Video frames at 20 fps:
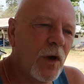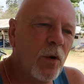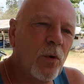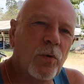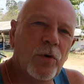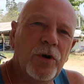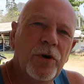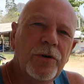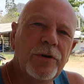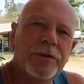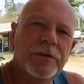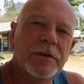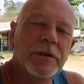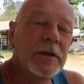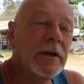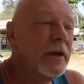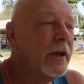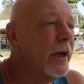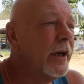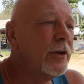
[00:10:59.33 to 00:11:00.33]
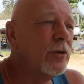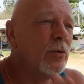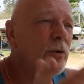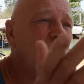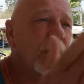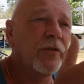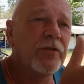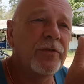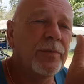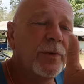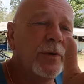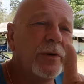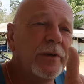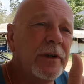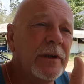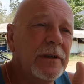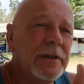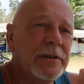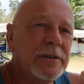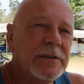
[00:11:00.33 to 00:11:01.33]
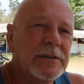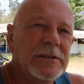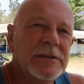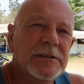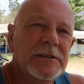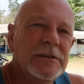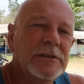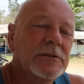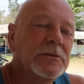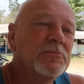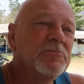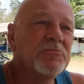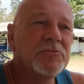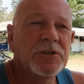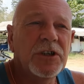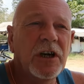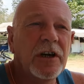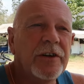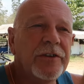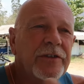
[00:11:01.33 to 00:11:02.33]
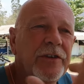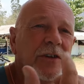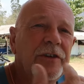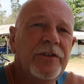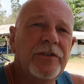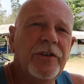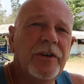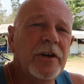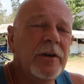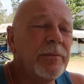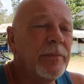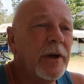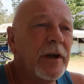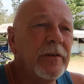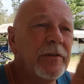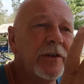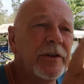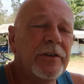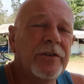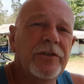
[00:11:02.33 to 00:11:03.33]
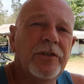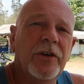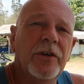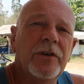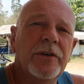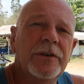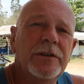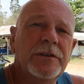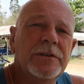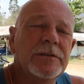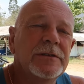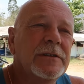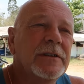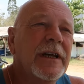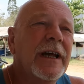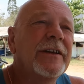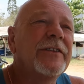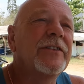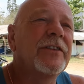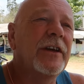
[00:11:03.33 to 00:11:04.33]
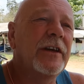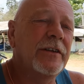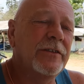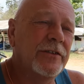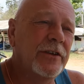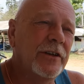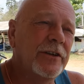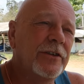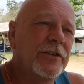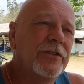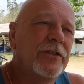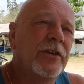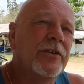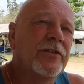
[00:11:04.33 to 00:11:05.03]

all good, it all goes smoothly. Car turns up, everything's signed, that's it, done and